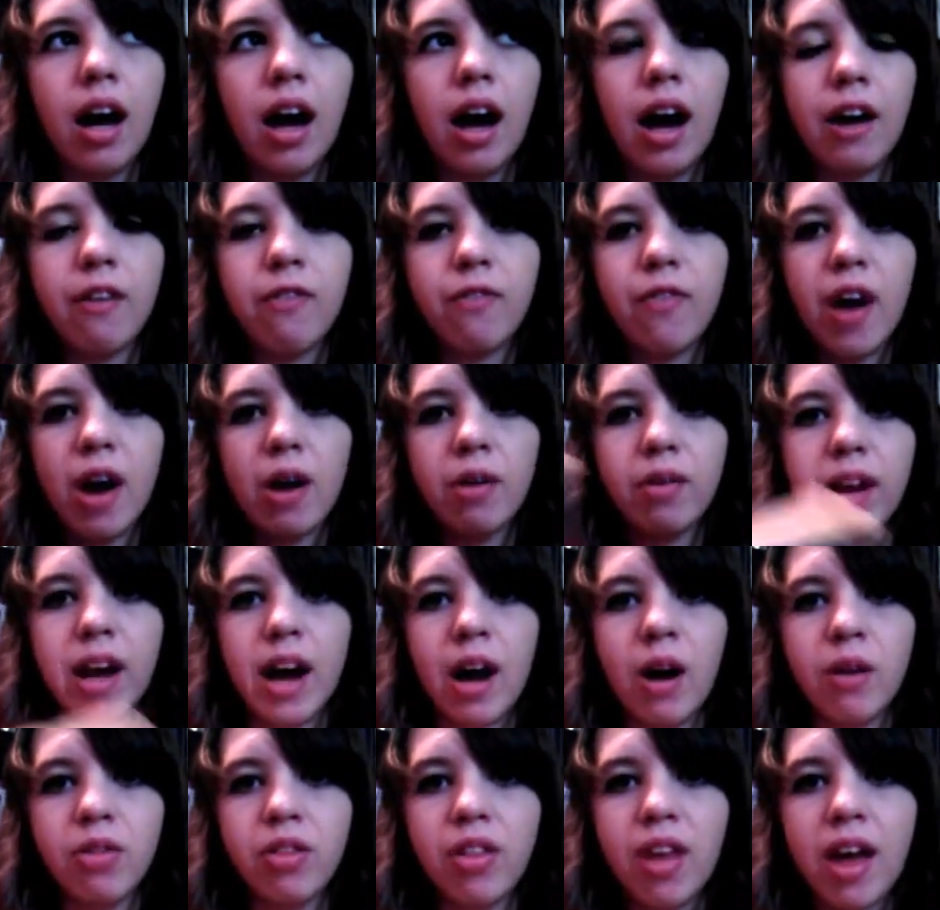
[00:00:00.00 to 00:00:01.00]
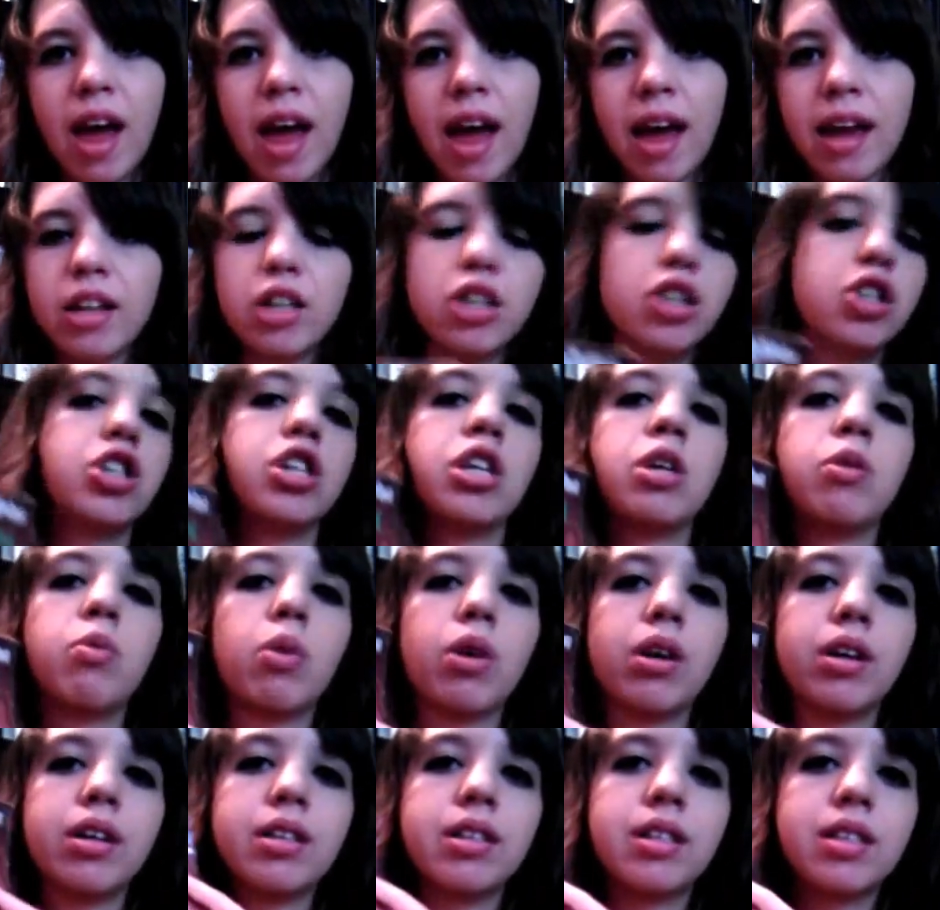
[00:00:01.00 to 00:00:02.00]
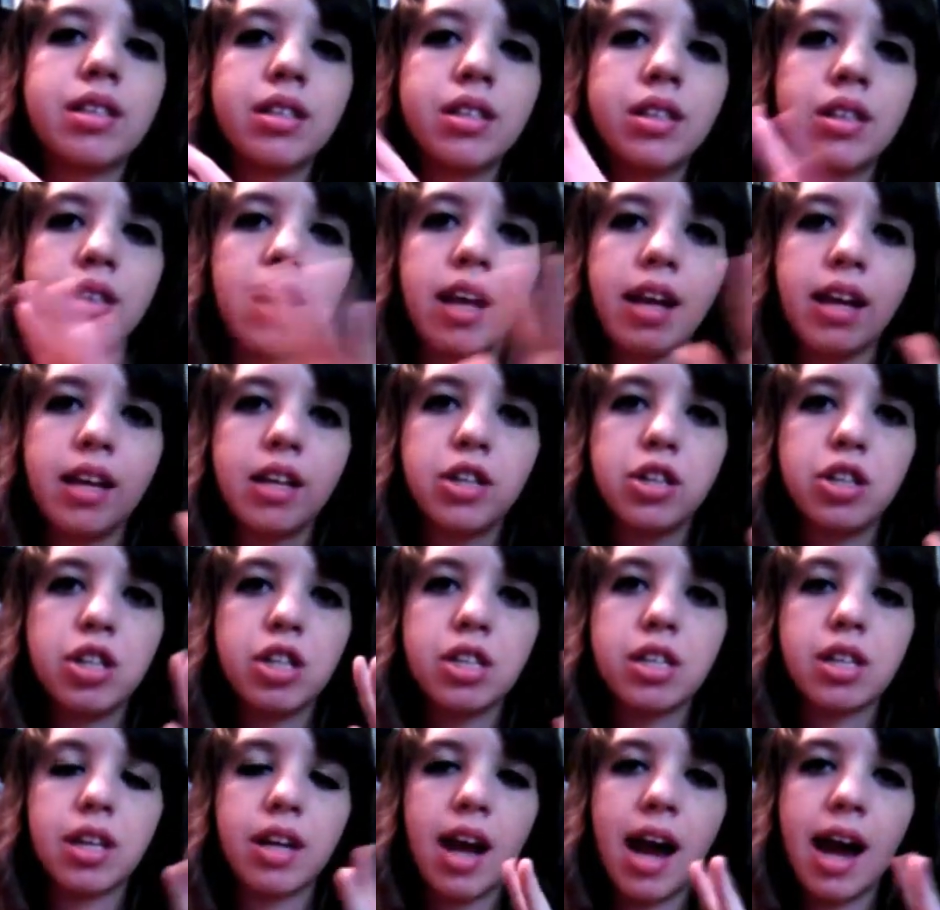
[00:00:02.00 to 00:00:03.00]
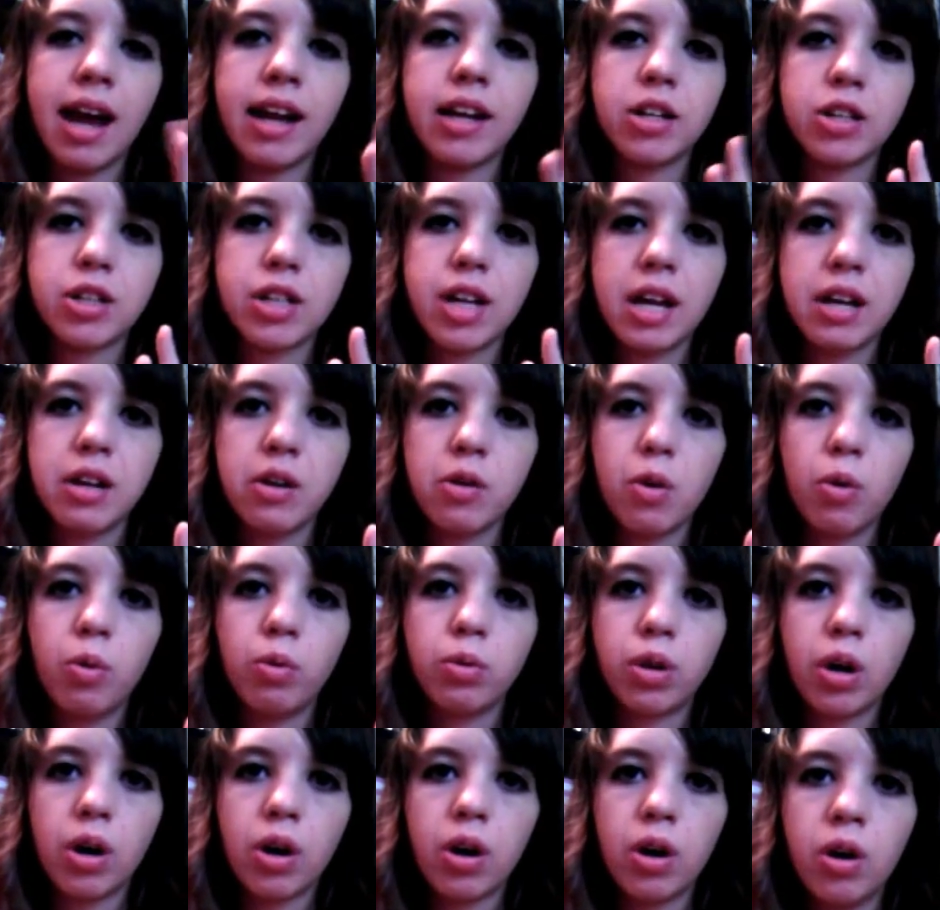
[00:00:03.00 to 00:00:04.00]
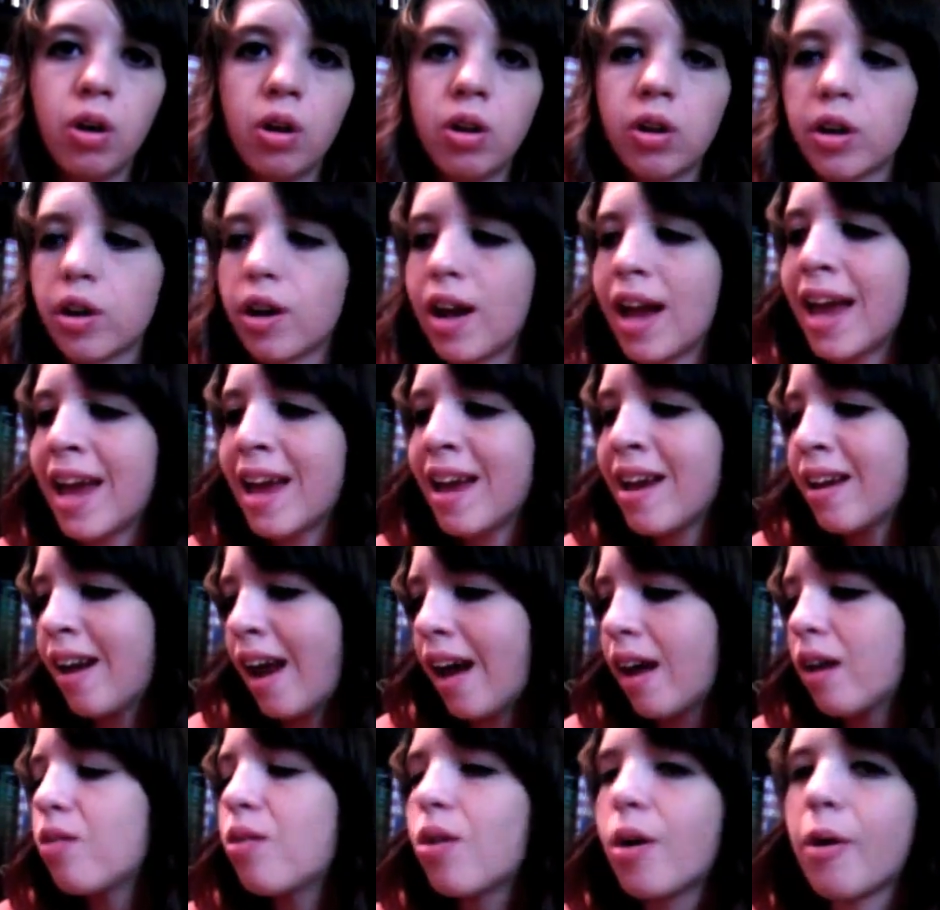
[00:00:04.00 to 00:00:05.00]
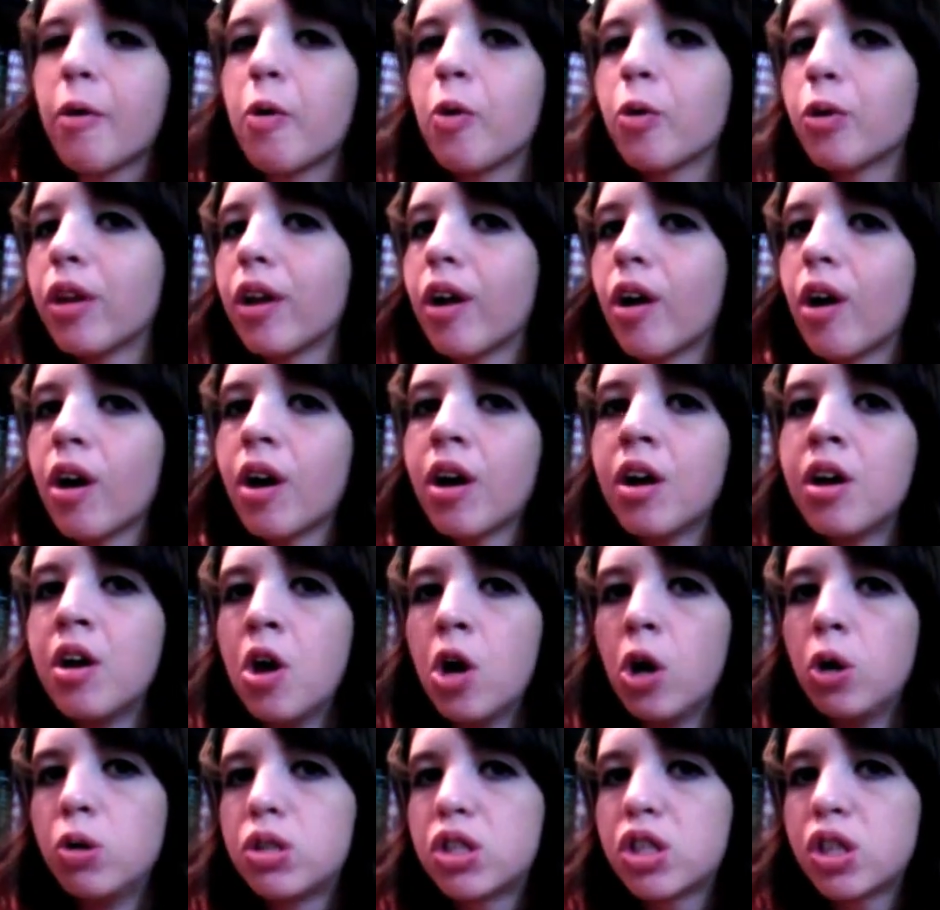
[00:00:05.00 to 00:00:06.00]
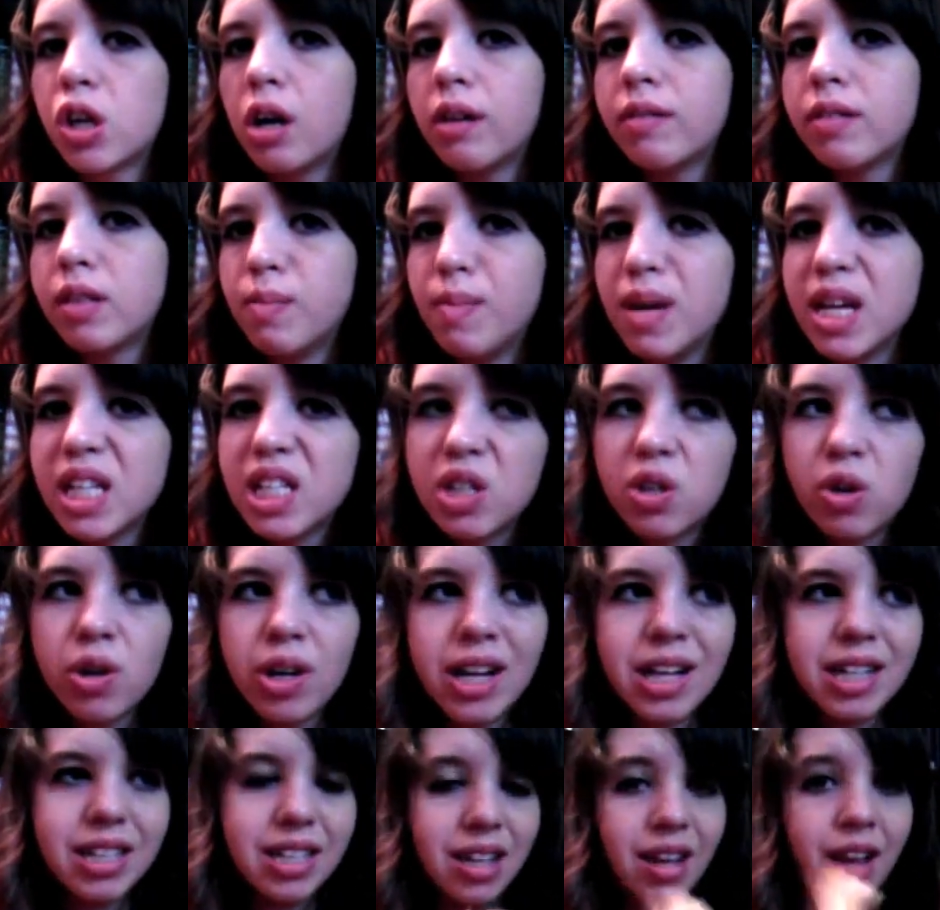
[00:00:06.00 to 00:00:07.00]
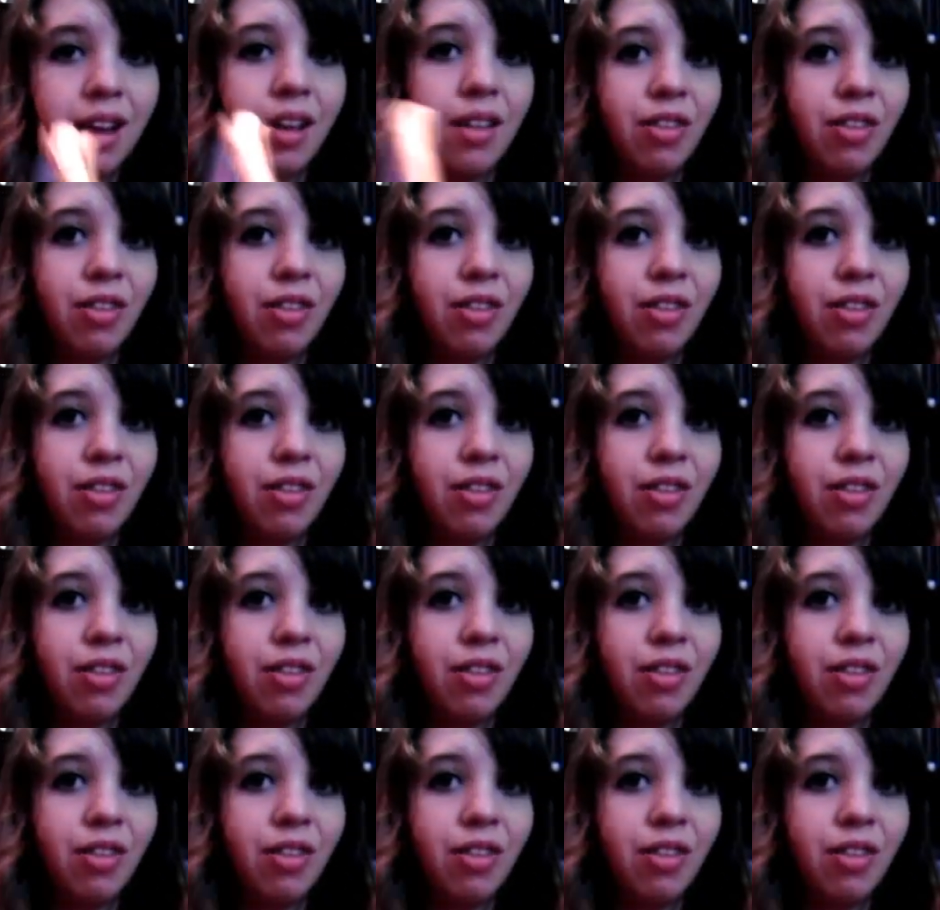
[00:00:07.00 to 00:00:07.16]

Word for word: I found out that she was, like, she's a 9 or 10 year old girl or 8, I don't know how old they are, who solves mysteries.